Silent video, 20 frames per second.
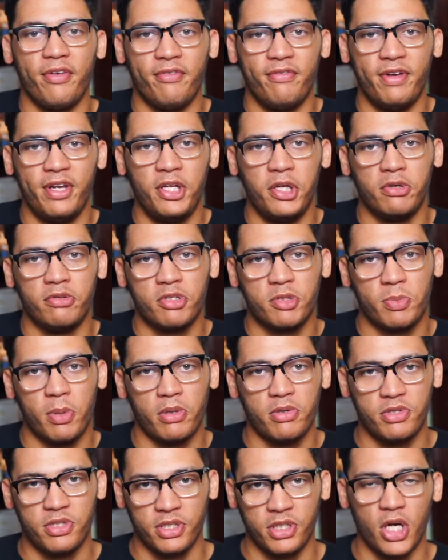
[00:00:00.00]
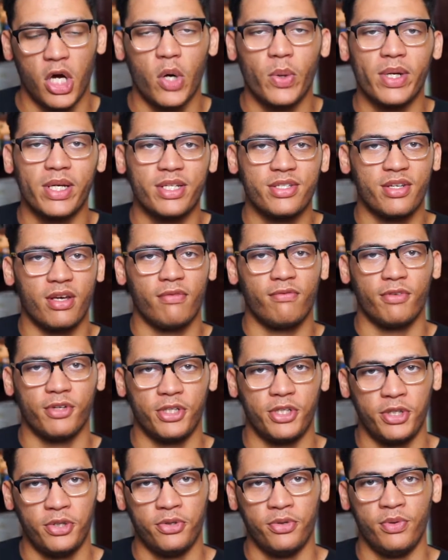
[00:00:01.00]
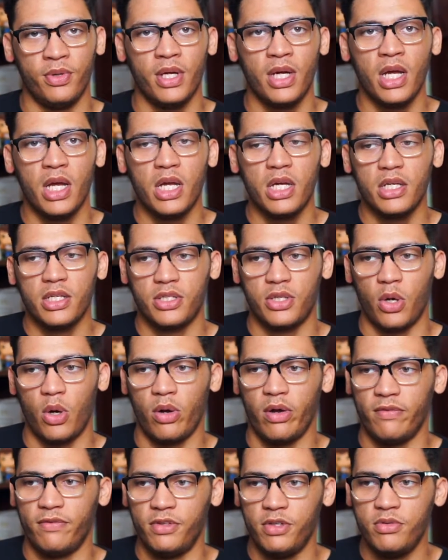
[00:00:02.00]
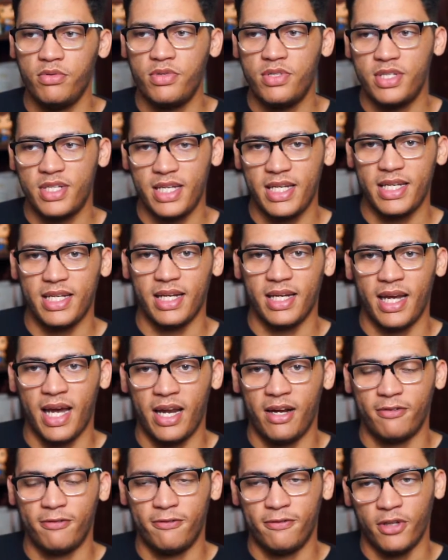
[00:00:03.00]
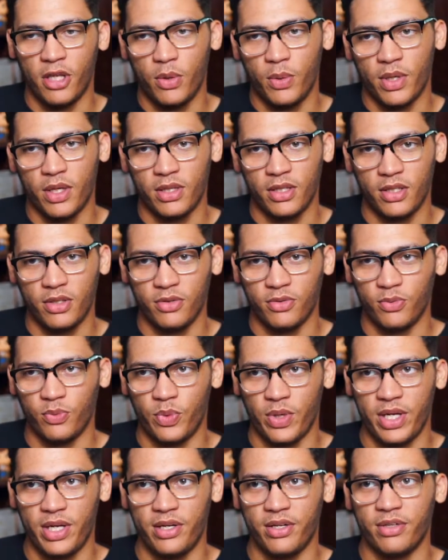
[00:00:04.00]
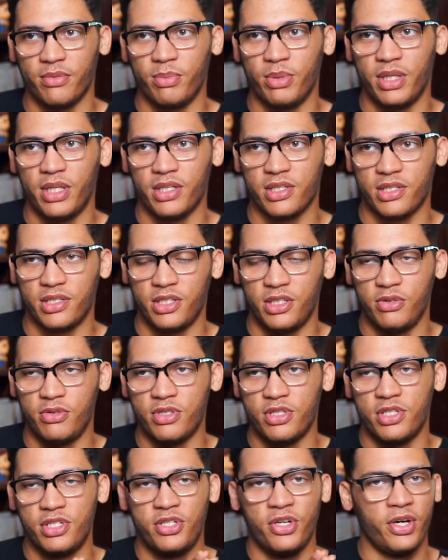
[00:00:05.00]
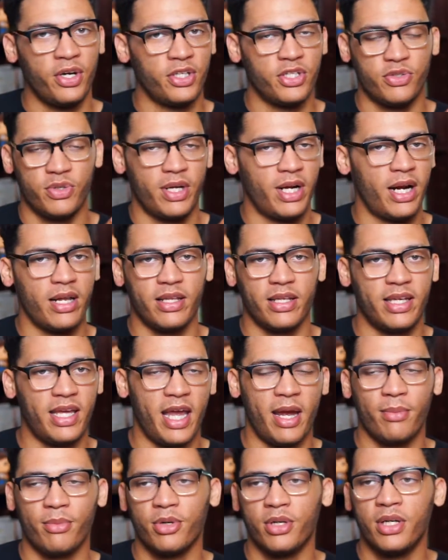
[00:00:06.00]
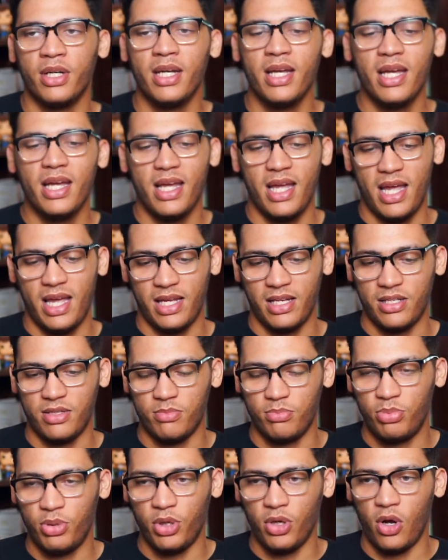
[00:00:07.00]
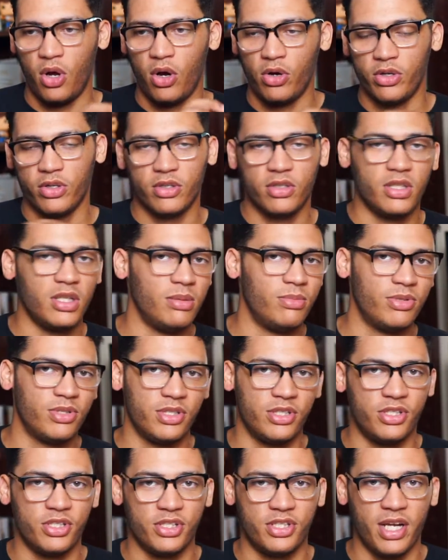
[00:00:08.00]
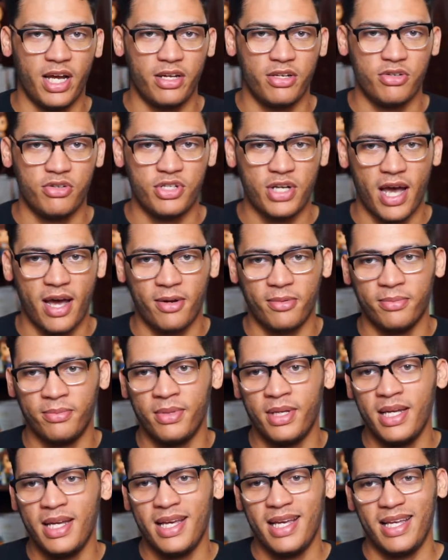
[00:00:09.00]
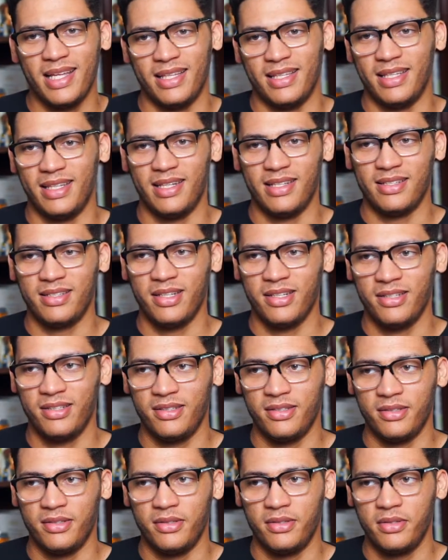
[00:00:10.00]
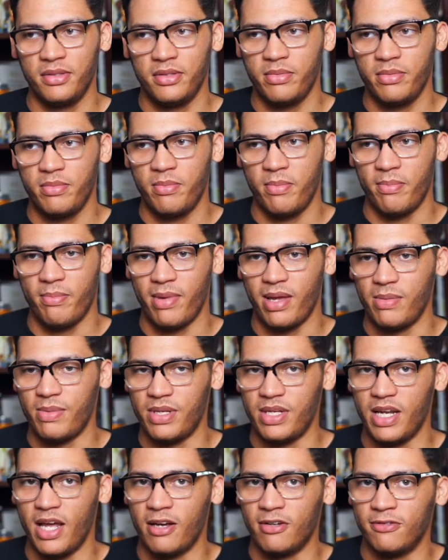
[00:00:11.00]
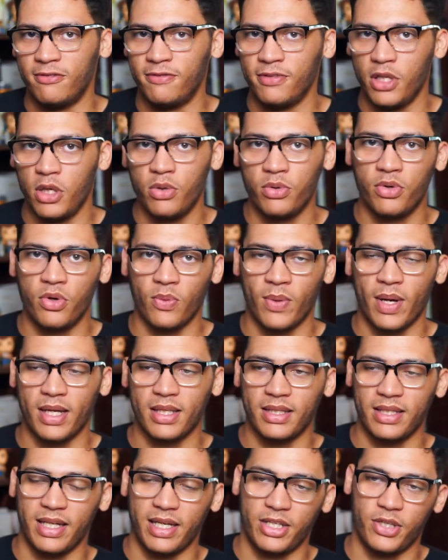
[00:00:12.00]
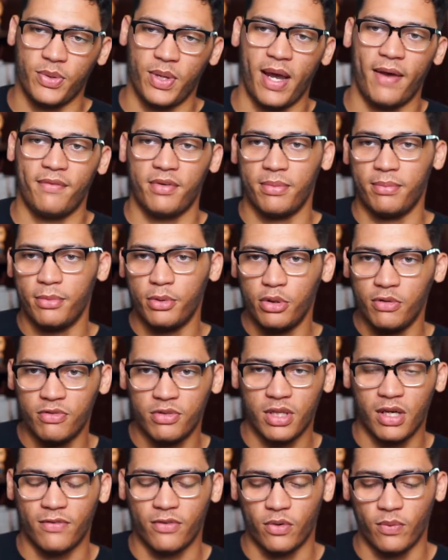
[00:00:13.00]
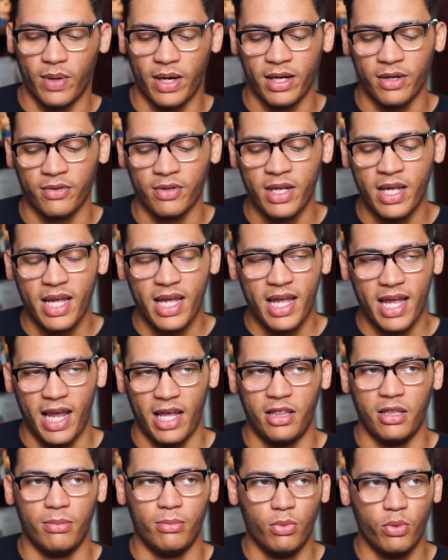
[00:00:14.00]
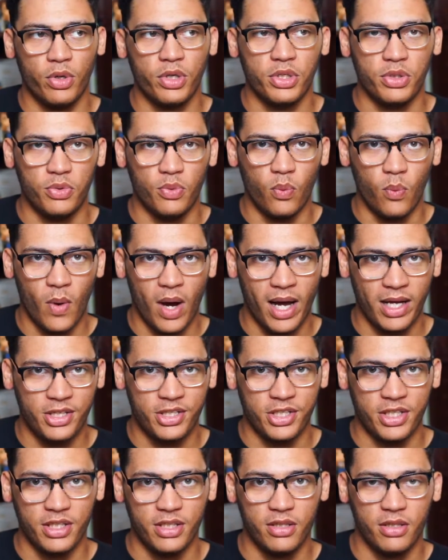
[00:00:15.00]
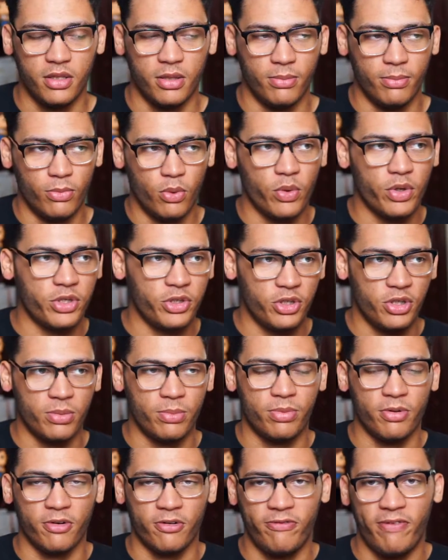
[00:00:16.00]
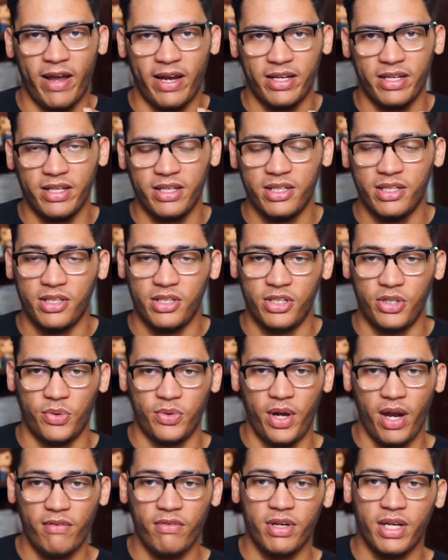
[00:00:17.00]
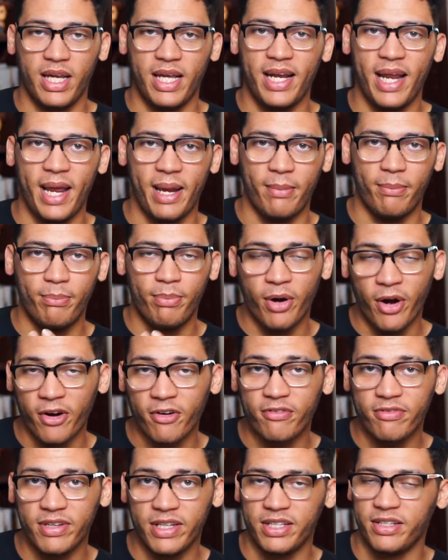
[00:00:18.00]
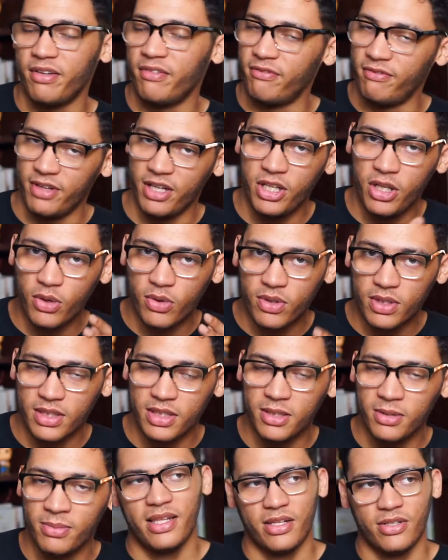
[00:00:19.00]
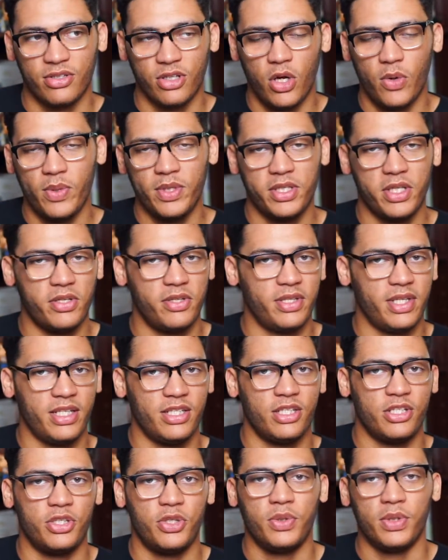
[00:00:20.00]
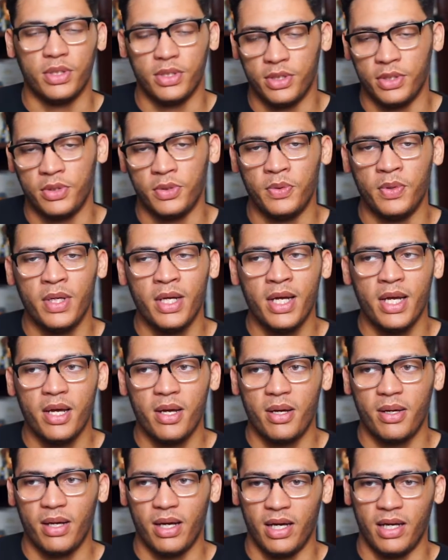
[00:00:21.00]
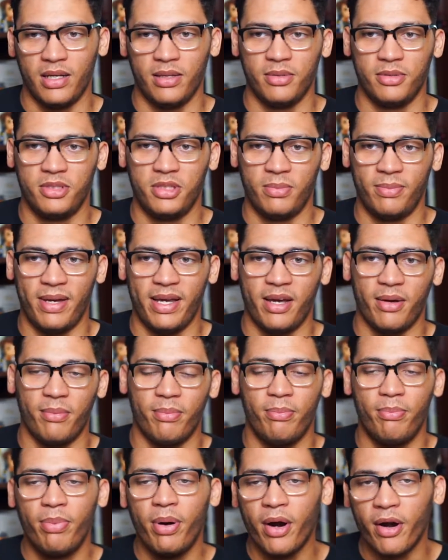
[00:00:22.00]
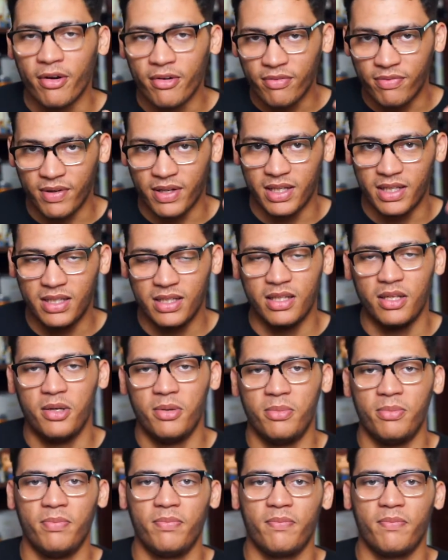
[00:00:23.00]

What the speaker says: video is supposed to go except for you. So if you see it kind of flowing a little weird because you just took it straight out of the camera and put all your clips just how you shot them, then it's gonna maybe not flow correctly and you'll have to move stuff around. And the more you watch it, the more you can perfect it. You'll never get a perfect video clip. There's always other things that you can do to make a perfect clip,